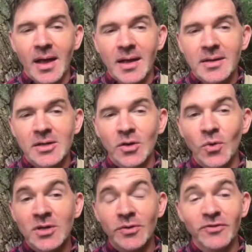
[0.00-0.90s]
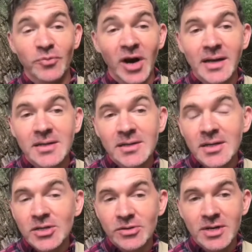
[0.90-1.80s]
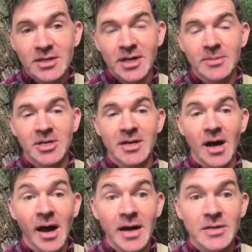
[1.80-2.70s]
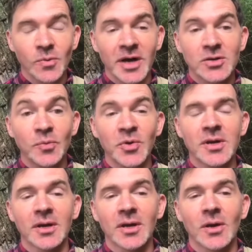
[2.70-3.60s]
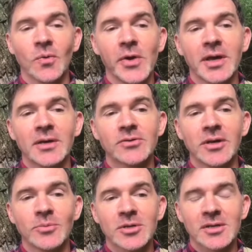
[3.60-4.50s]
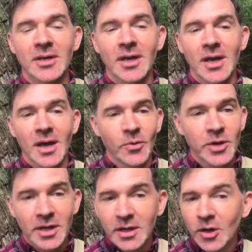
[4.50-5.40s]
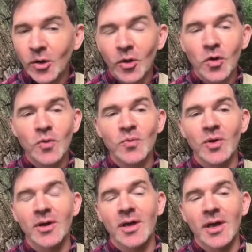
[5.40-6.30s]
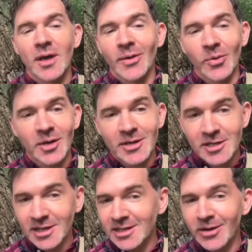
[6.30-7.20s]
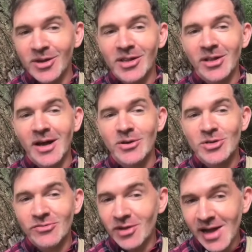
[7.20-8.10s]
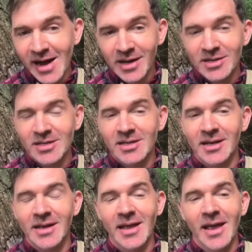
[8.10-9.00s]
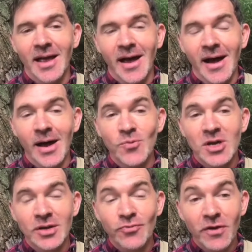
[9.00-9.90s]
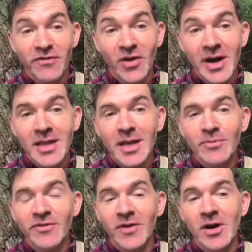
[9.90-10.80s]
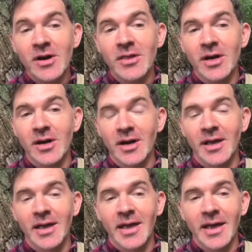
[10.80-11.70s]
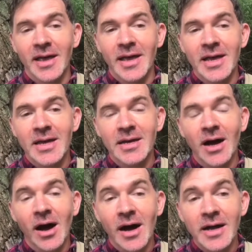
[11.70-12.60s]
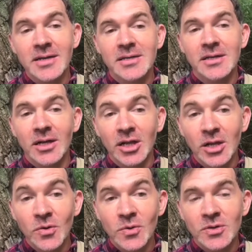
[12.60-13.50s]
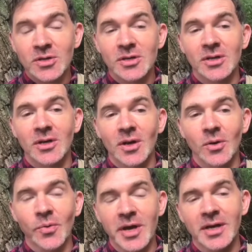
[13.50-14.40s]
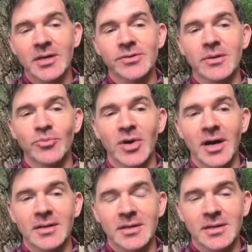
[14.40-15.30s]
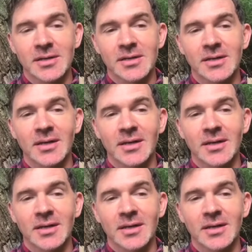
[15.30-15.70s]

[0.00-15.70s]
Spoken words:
So once we've practiced these 3 steps in eyes wide open waking dreams, we can go home, we can sit down in the lounge and relax, and we can refine them further in eyes closed waking dream practice.